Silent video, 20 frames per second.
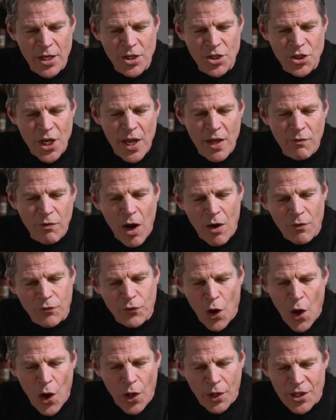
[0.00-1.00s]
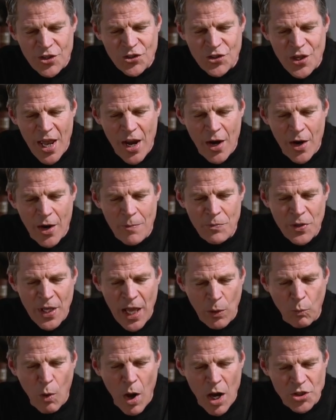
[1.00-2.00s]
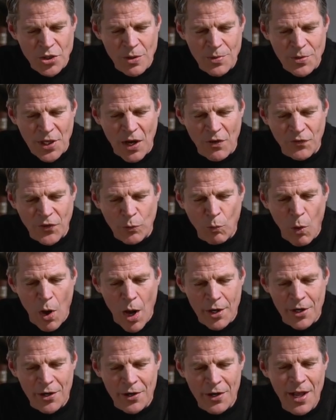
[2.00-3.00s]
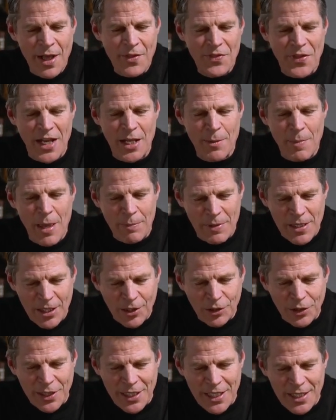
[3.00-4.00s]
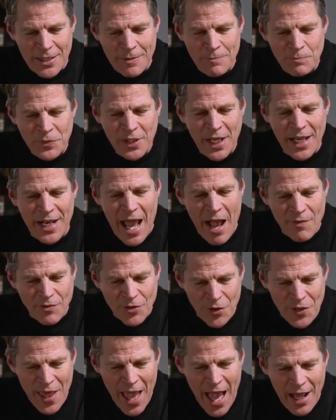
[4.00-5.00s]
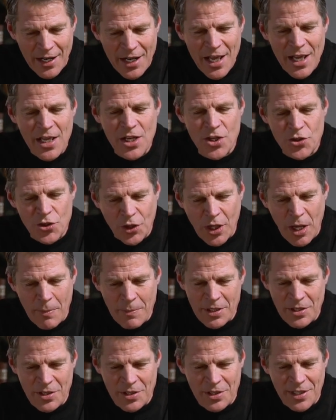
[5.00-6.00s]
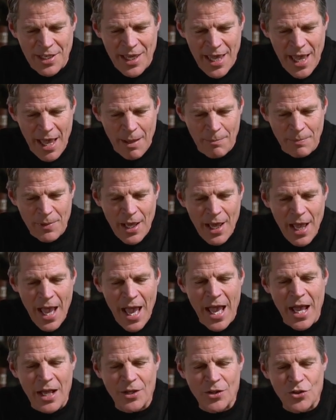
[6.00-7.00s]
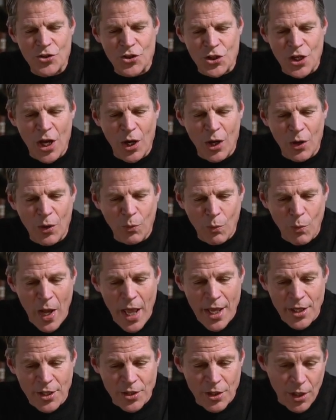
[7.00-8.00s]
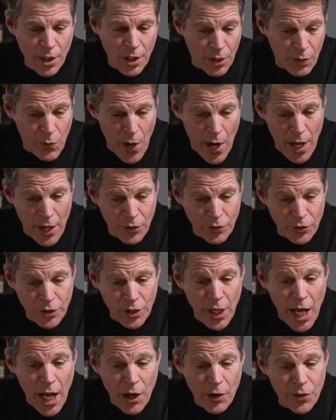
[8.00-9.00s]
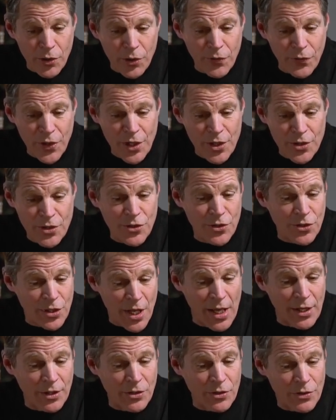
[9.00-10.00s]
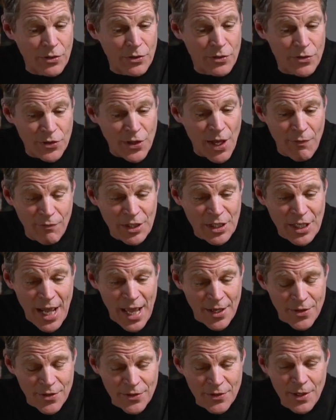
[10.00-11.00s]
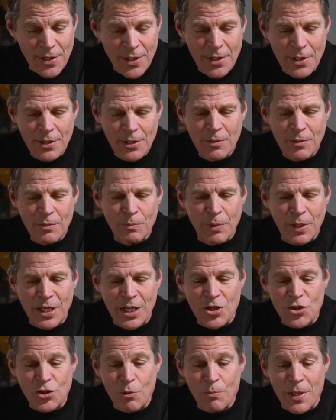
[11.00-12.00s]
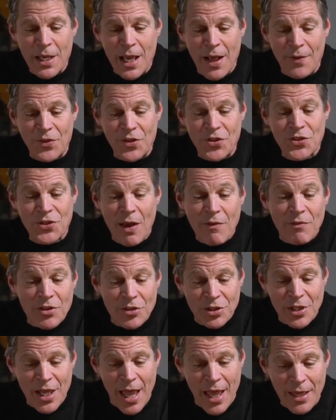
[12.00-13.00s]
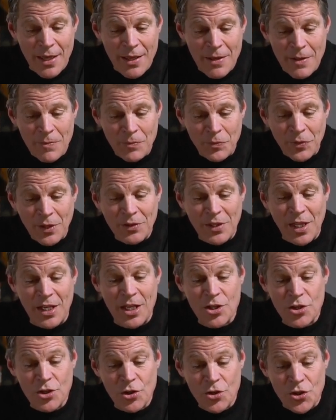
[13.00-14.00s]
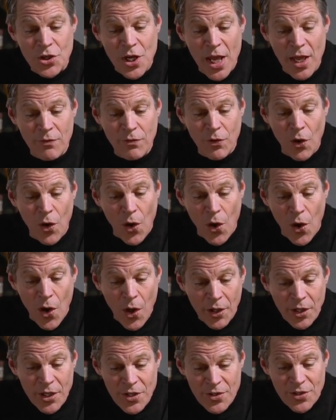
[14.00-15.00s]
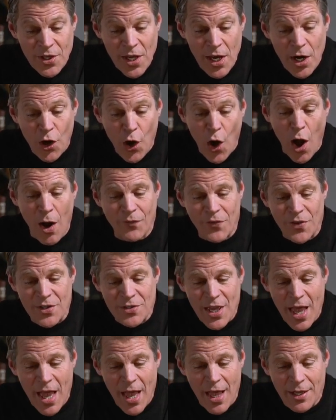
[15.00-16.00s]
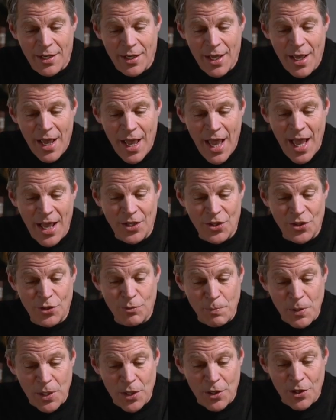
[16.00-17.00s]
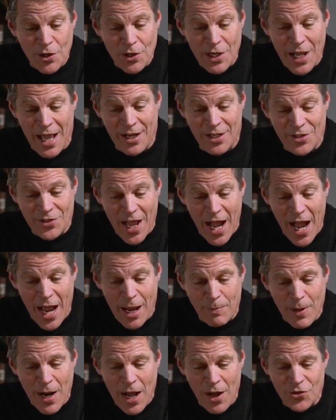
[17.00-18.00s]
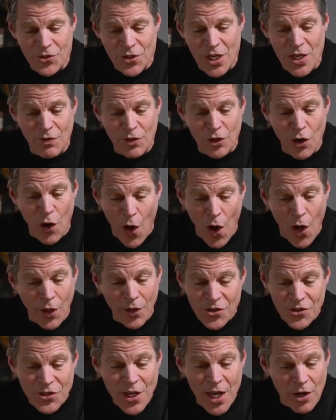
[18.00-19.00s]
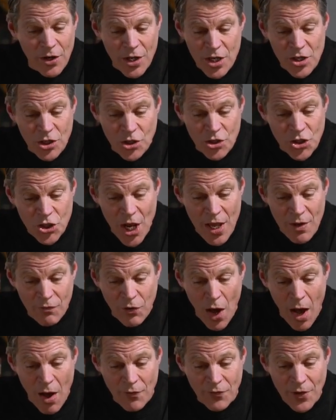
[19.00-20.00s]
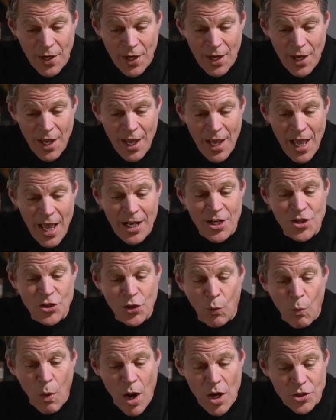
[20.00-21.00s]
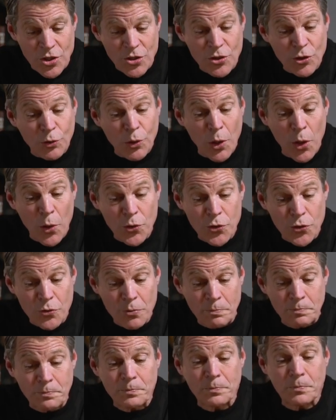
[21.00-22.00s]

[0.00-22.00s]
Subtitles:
and shave off all his hair and wash himself in water that he may be clean. And after that, he shall come into the camp and shall wait around out of his tent 7 days. But it shall be on the seventh day that he shall shave all his hair off his head and his beard and his eyebrows, even all his hair he shall shave off, and he shall wash his clothes.